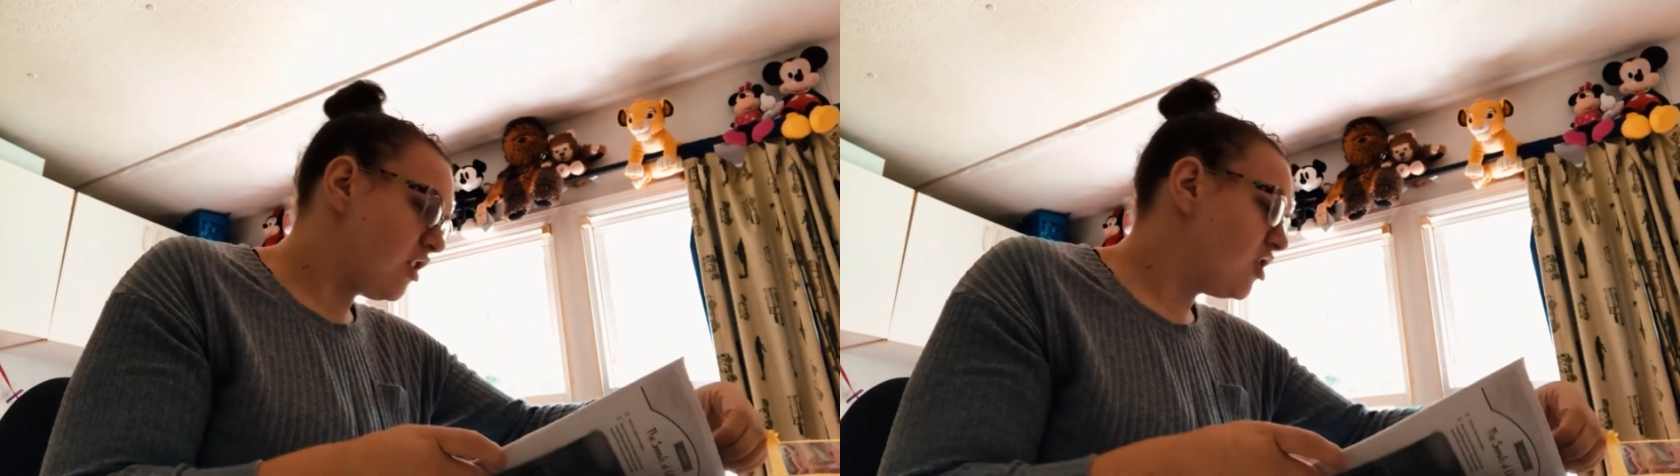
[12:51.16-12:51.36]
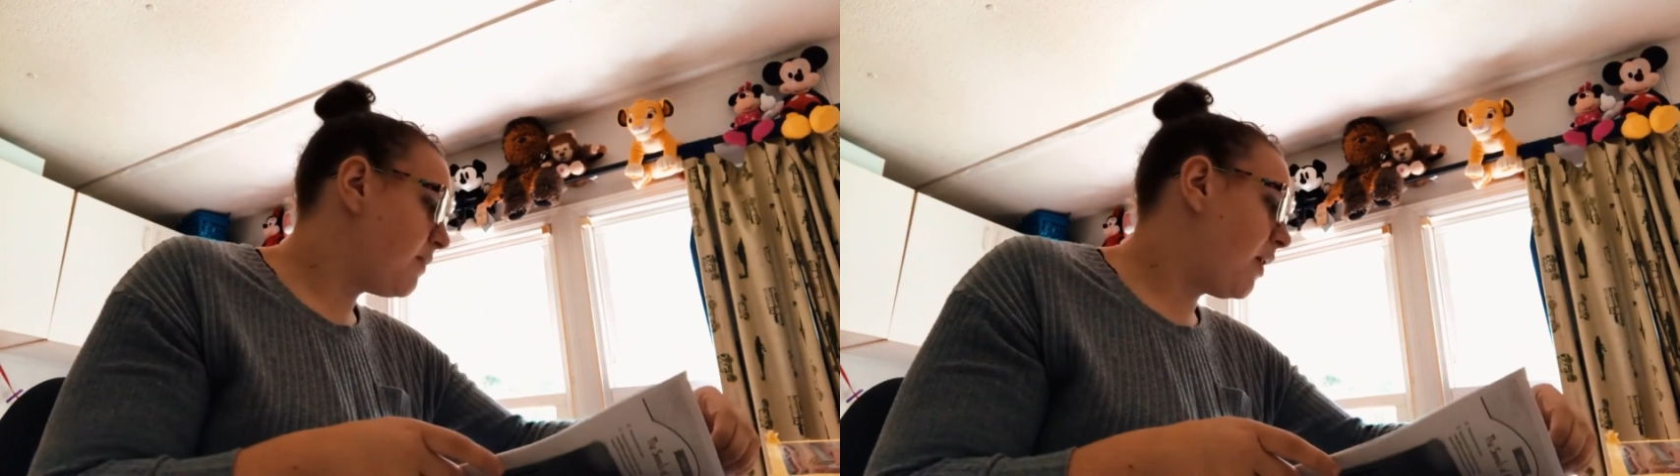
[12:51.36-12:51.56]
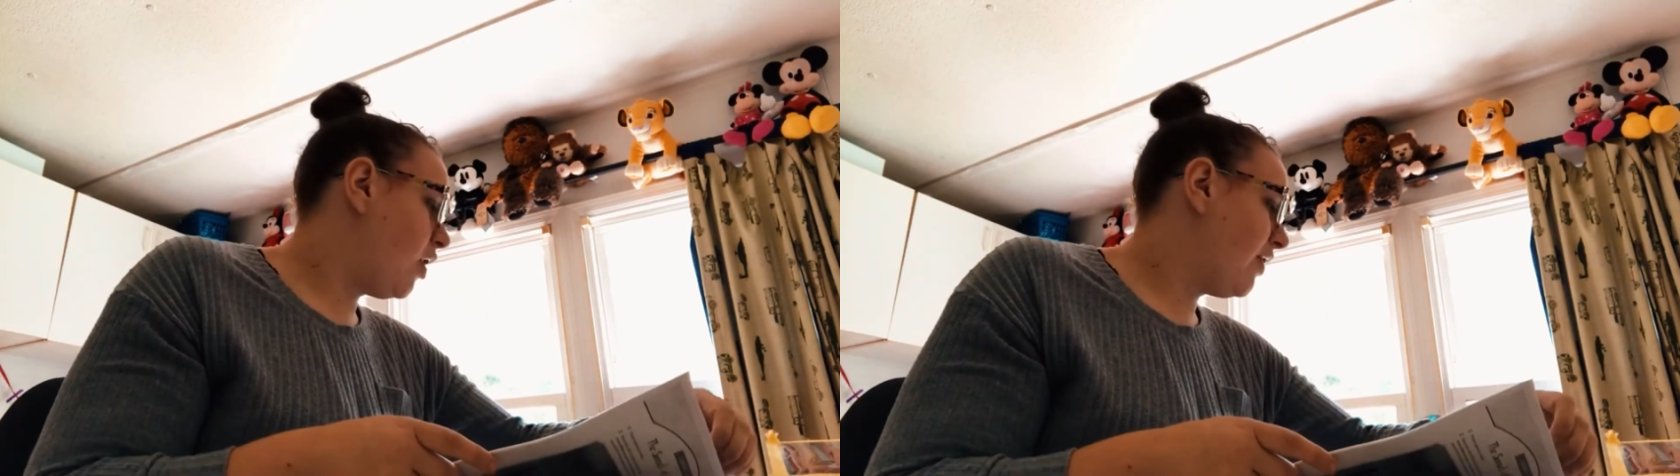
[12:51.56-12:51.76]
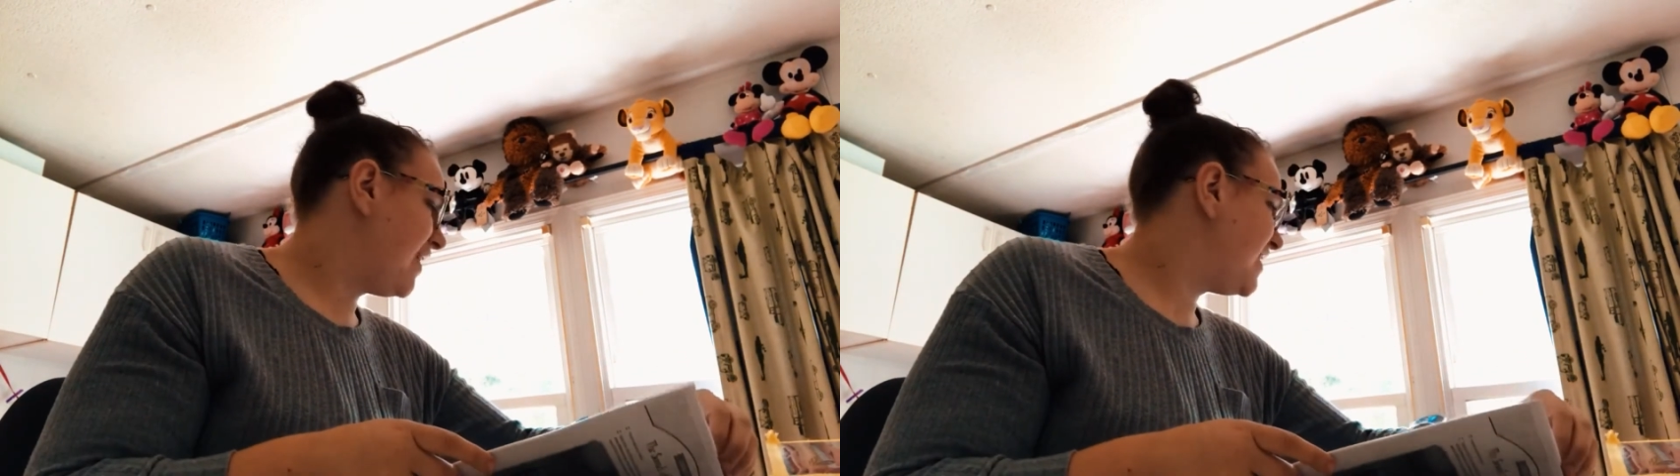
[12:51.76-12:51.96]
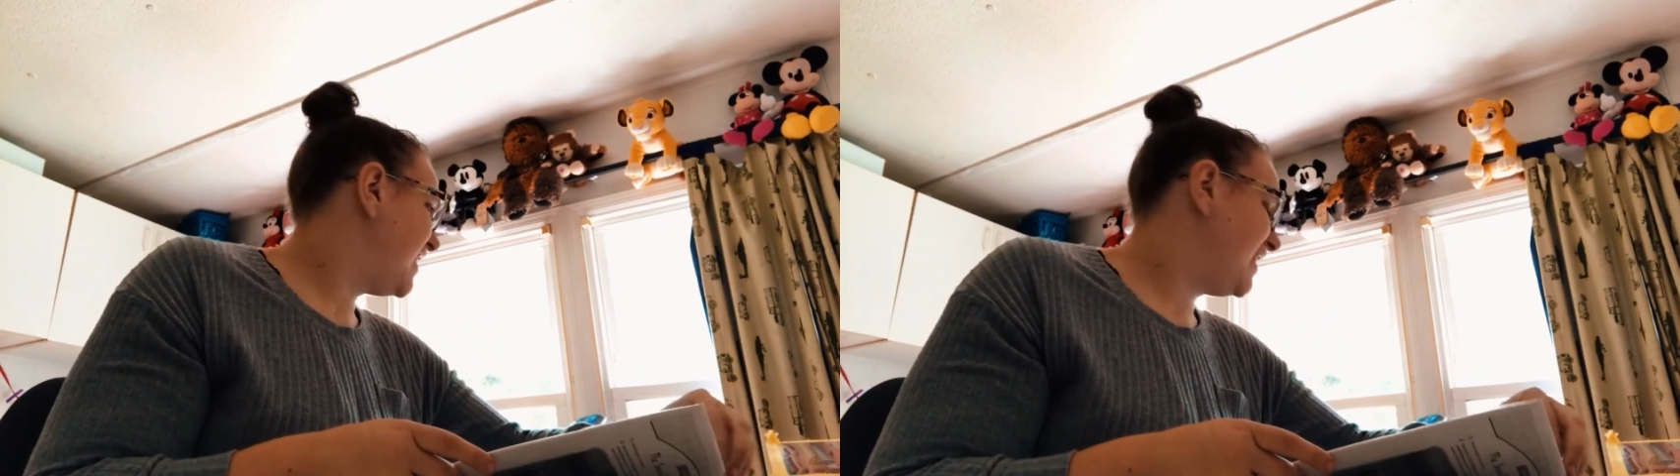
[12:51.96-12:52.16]
about on
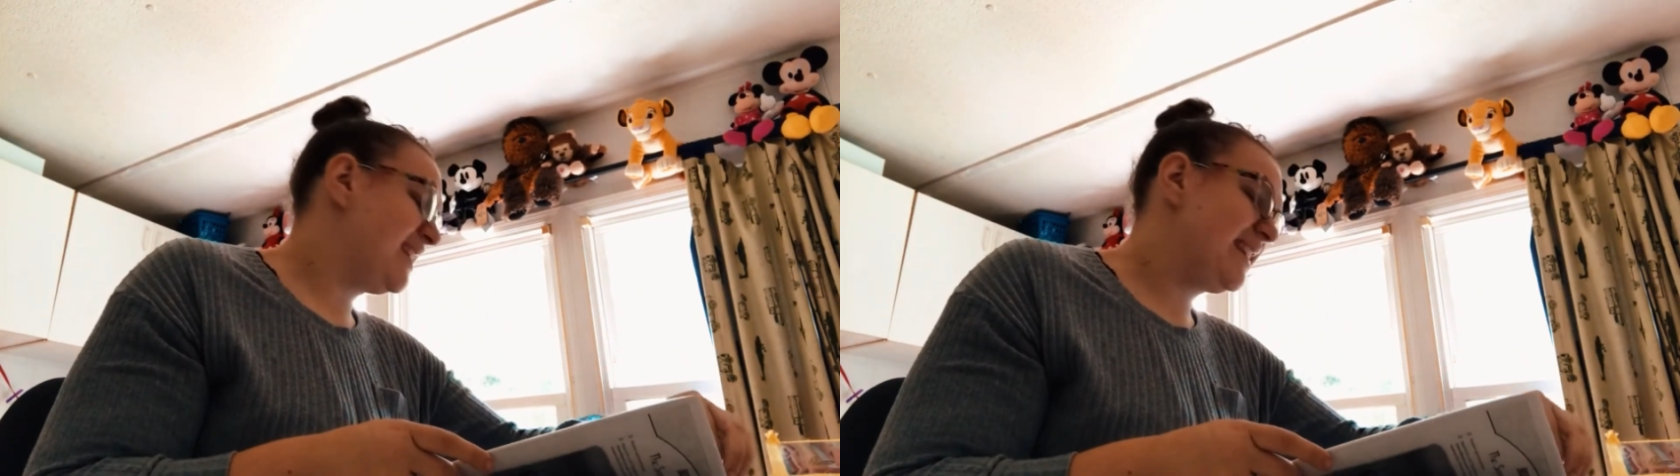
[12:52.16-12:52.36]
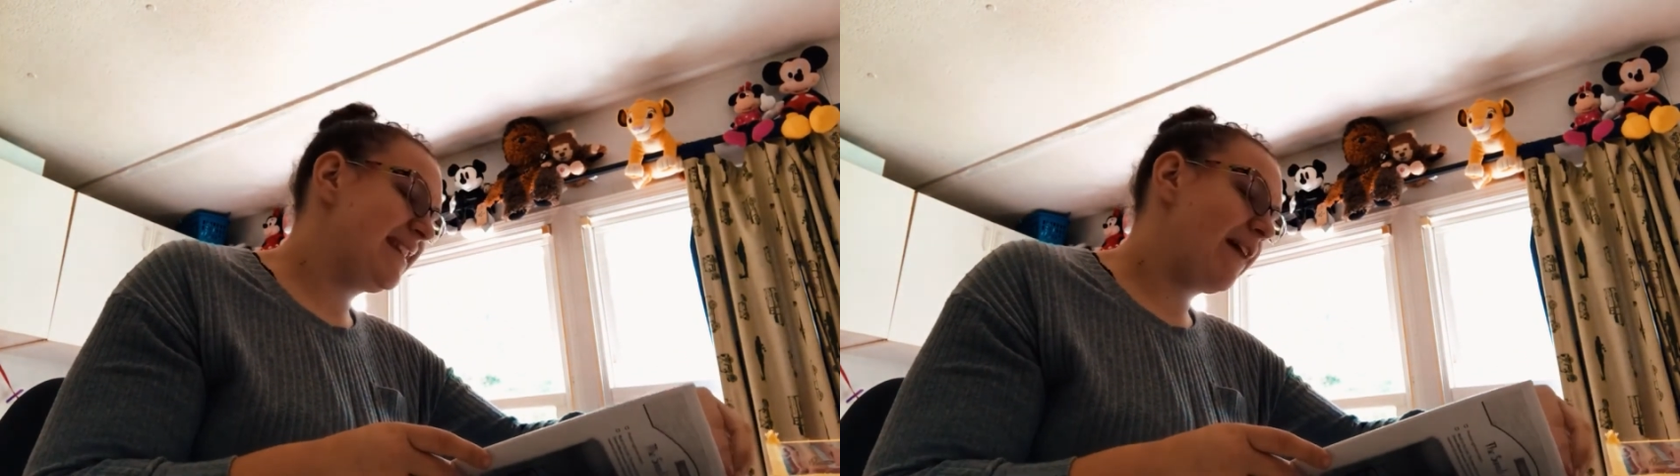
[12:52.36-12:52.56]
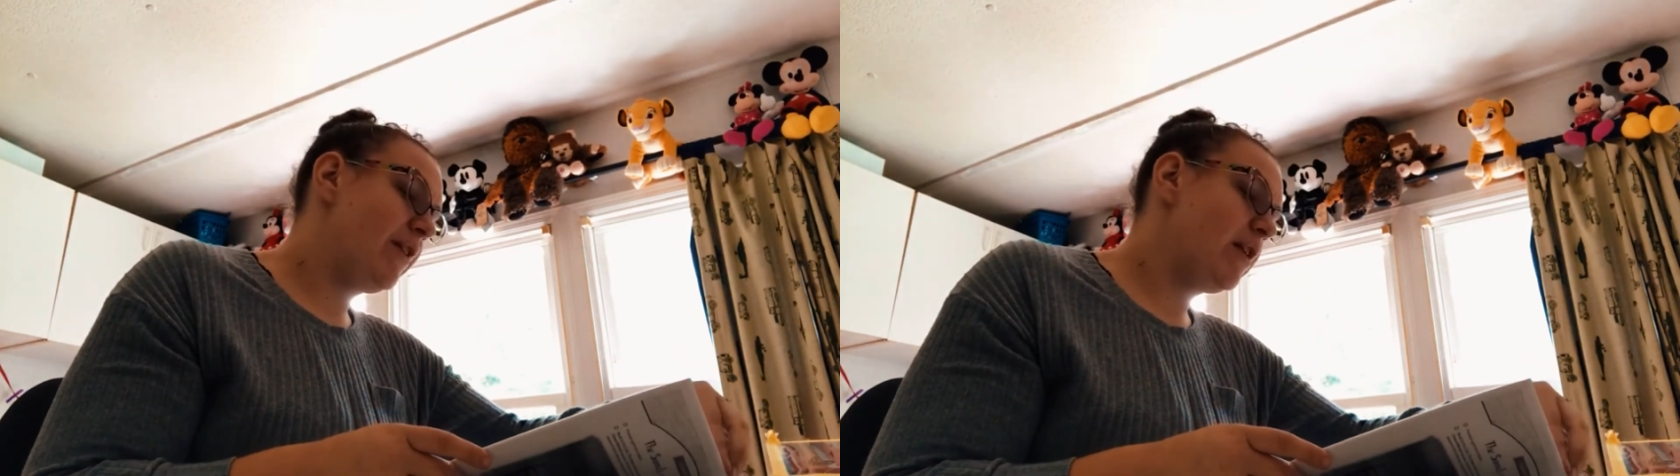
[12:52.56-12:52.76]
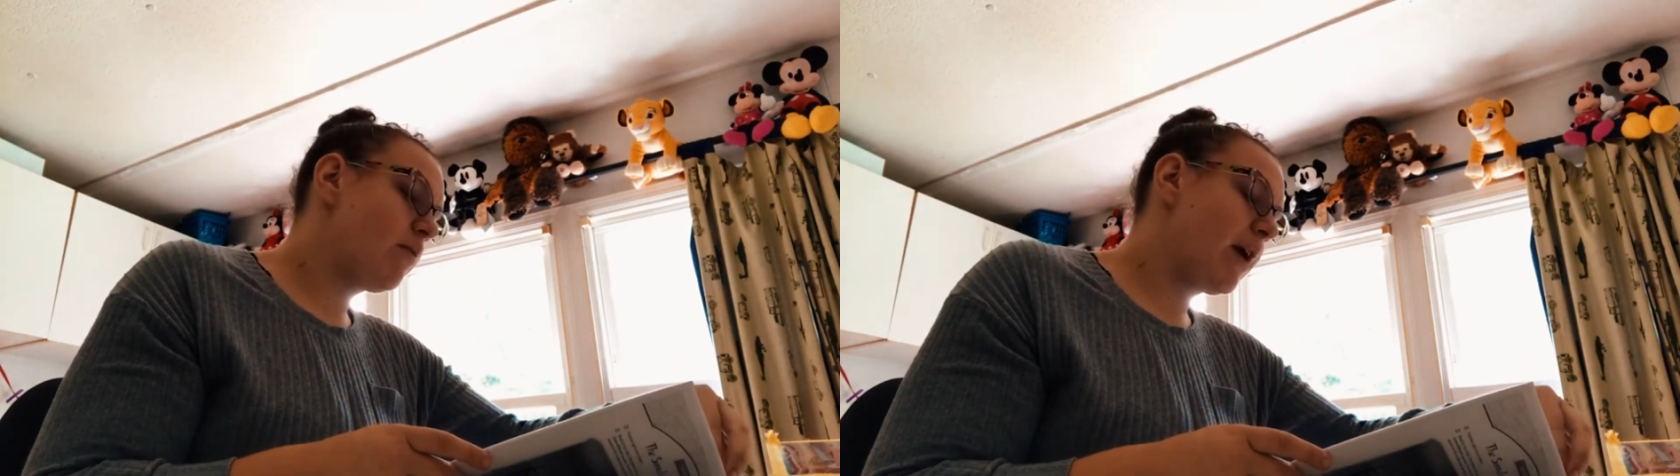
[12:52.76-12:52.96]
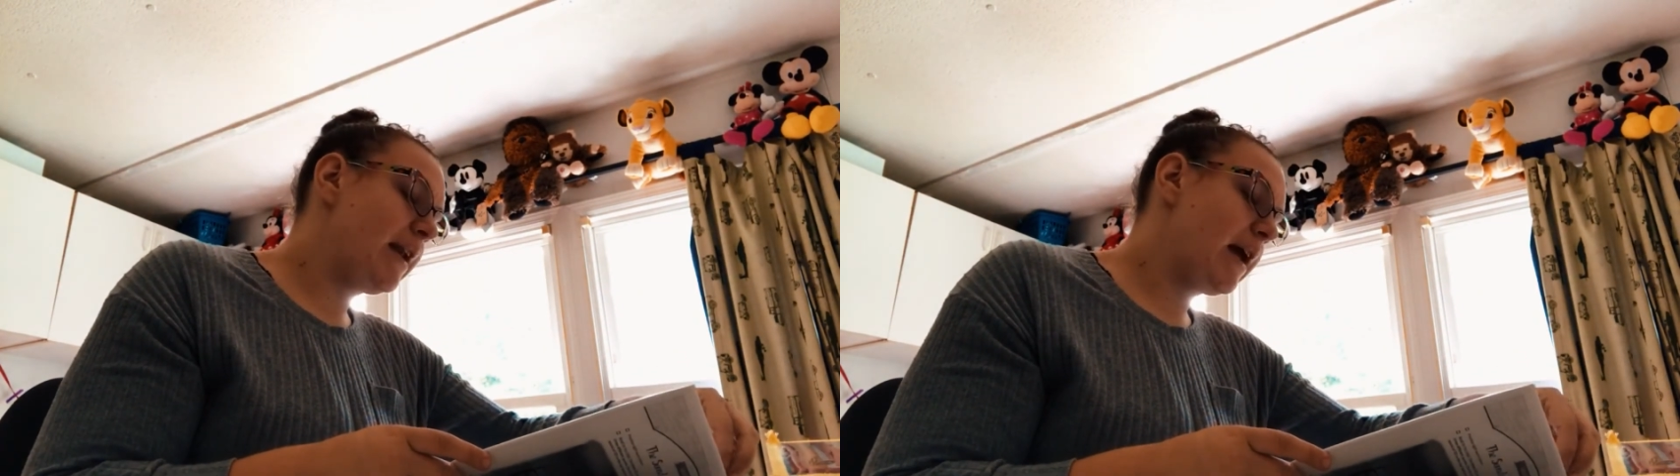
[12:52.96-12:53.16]
lesson 7
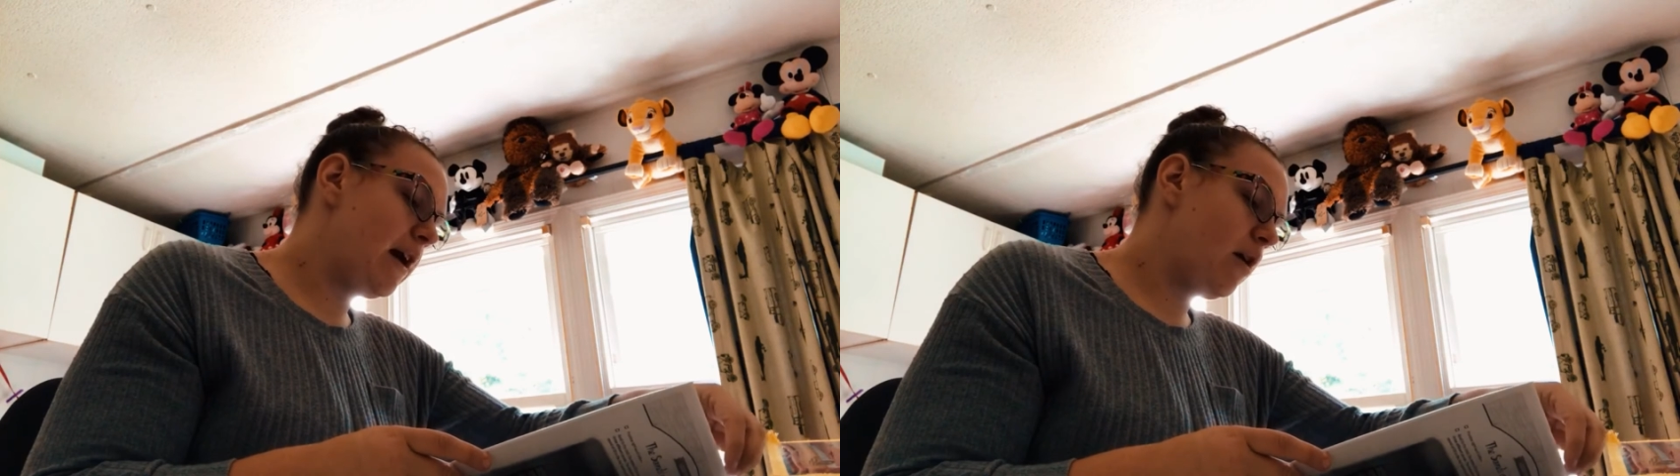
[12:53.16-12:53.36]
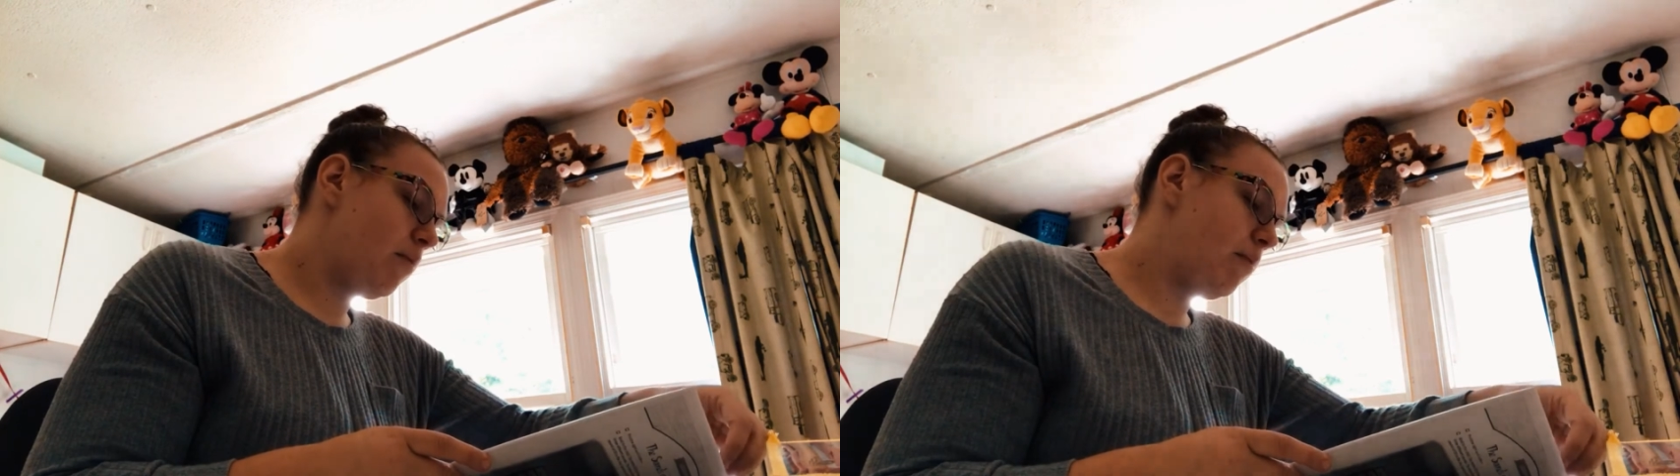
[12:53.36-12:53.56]
right now,